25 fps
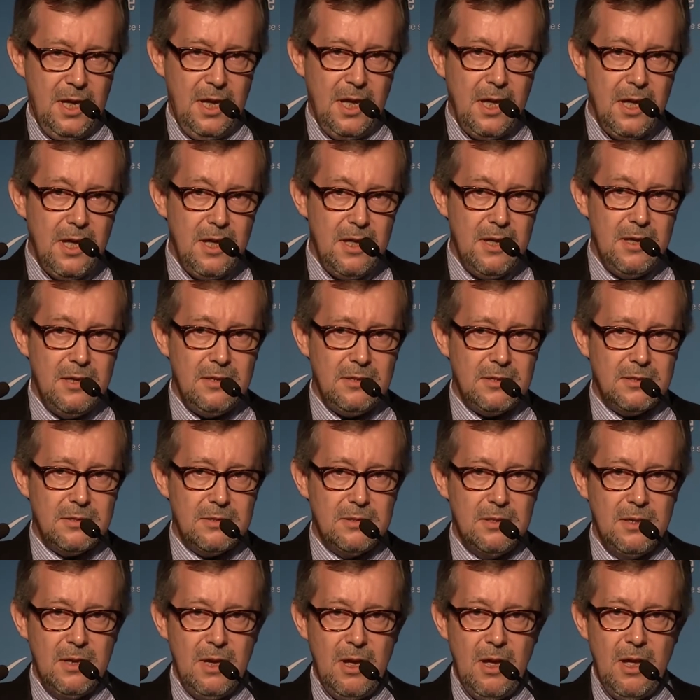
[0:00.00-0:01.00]
is
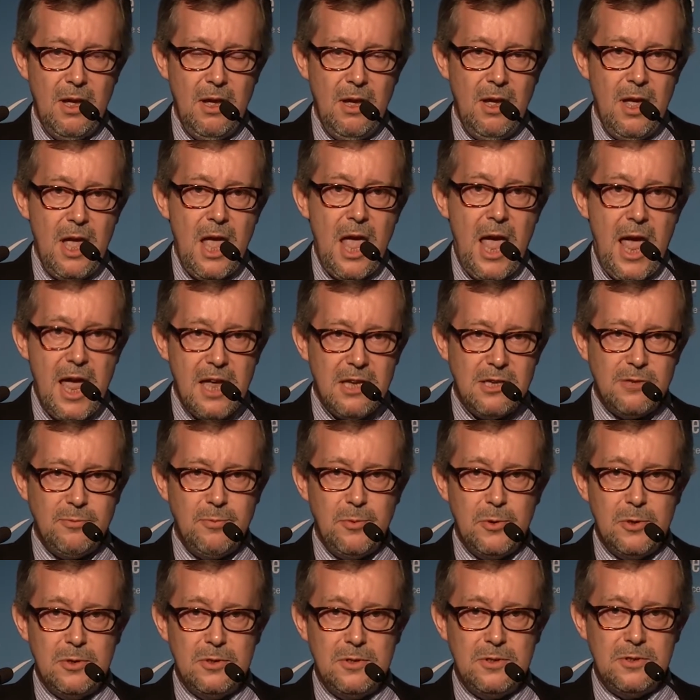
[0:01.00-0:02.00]

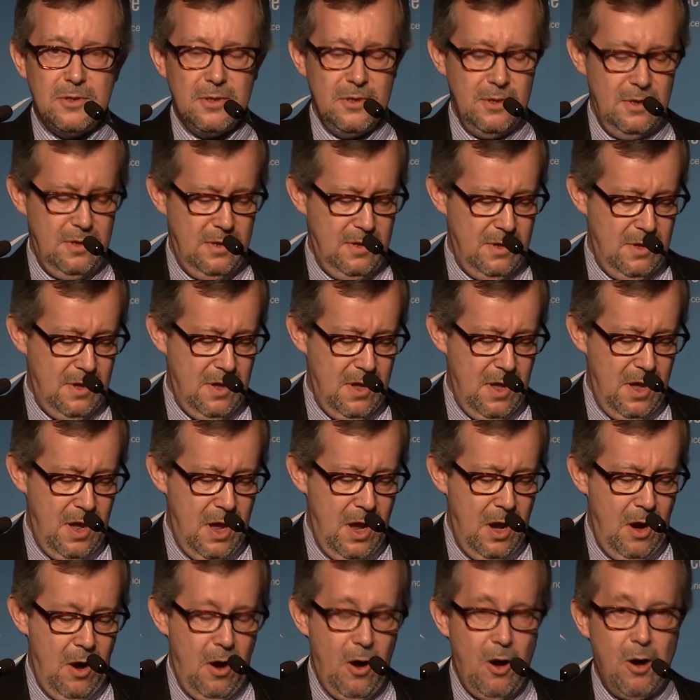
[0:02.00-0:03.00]
experts
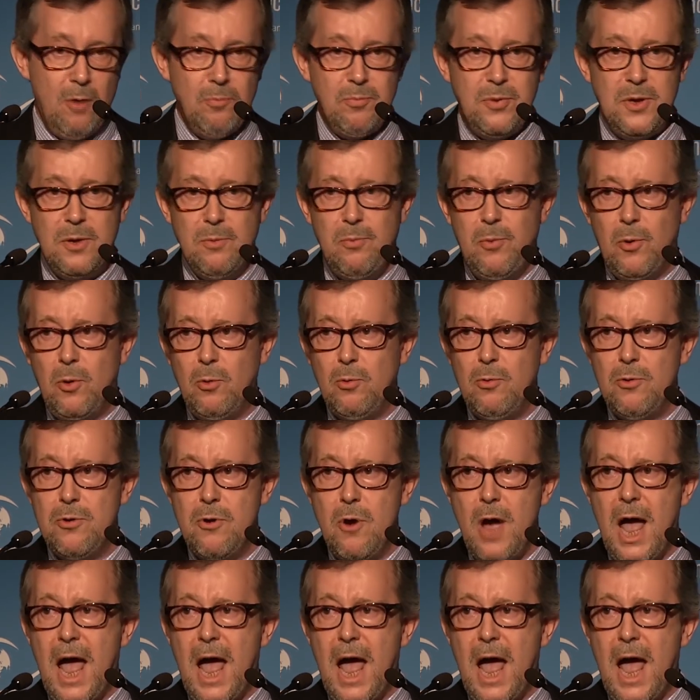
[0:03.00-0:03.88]
are people who know